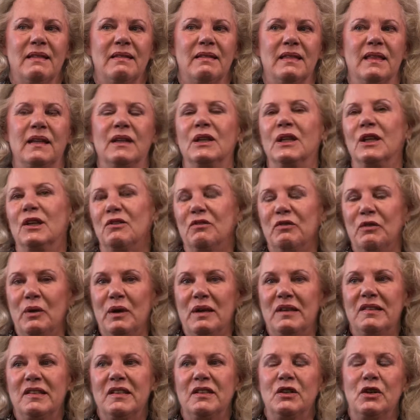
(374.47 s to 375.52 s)
the little
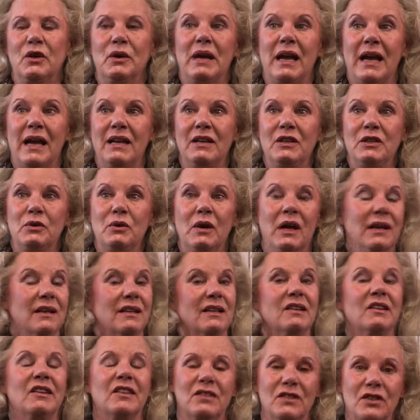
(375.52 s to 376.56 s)
voice in your head you ought to
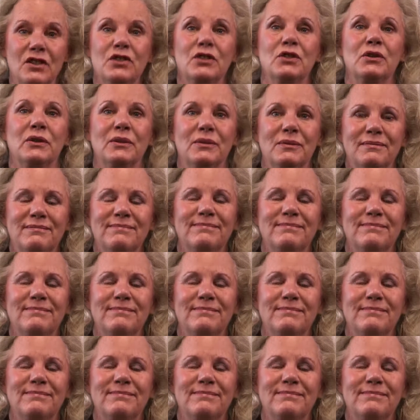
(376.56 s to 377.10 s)
listen to.